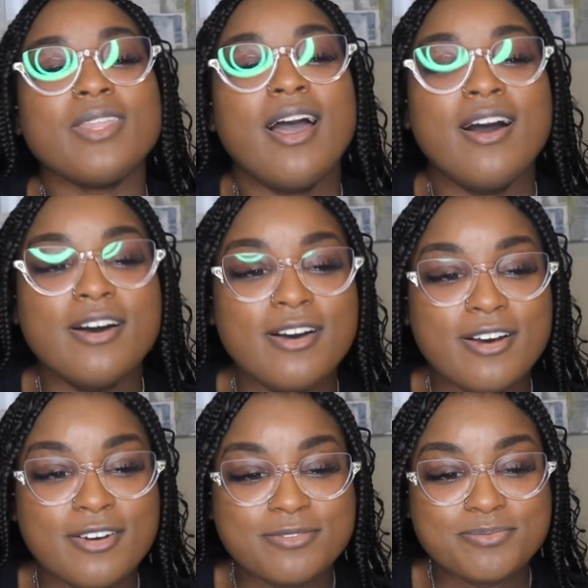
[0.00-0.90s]

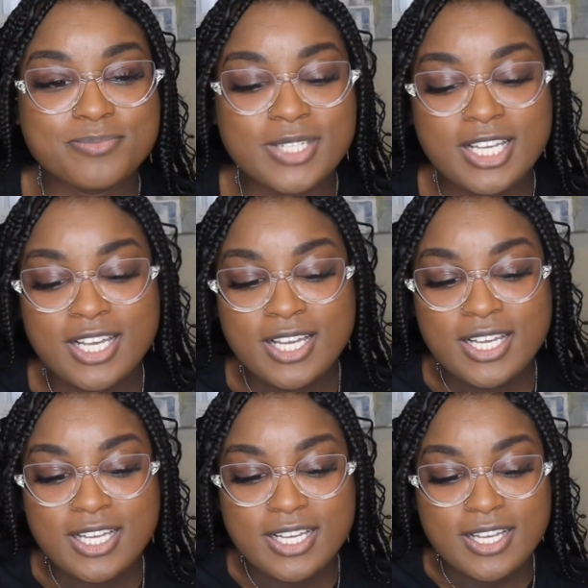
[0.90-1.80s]
But
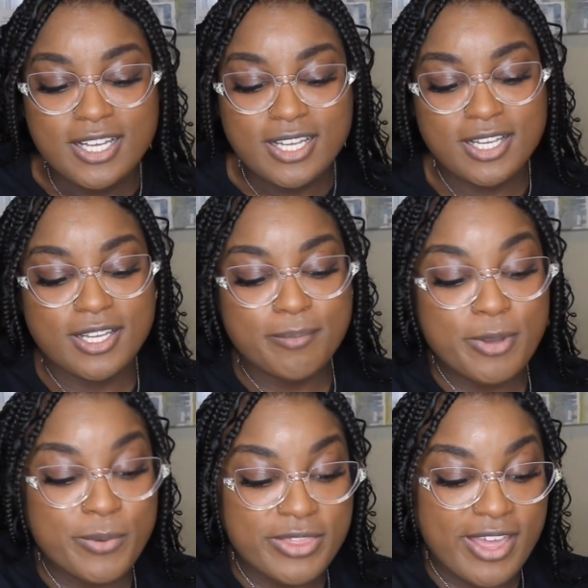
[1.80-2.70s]

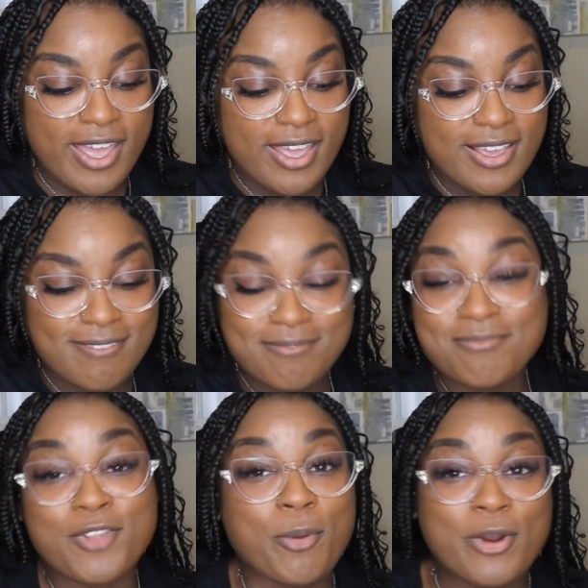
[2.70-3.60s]
with that,
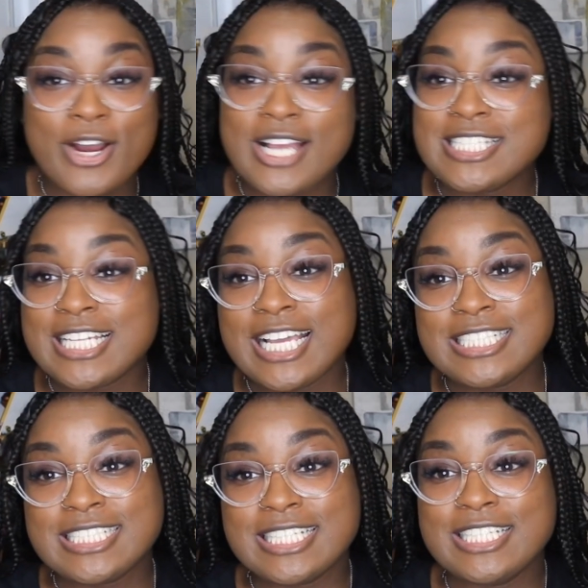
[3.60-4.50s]
no
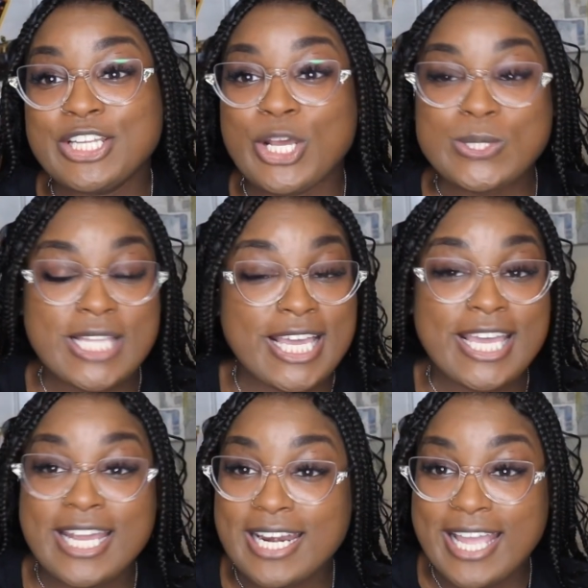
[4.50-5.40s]
procrastination, stay
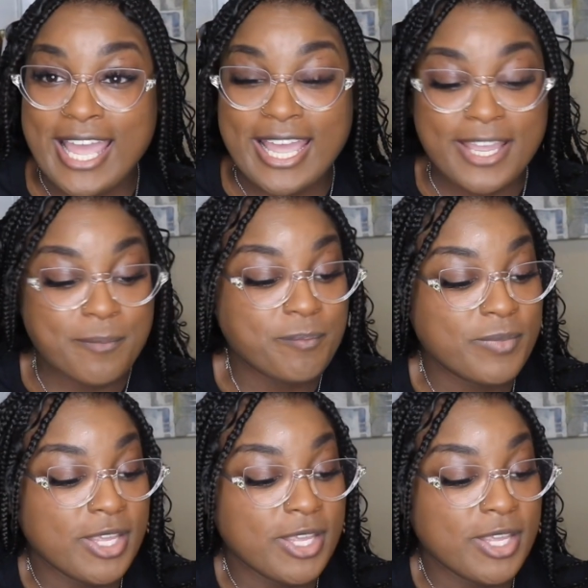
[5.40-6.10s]
ahead of the game.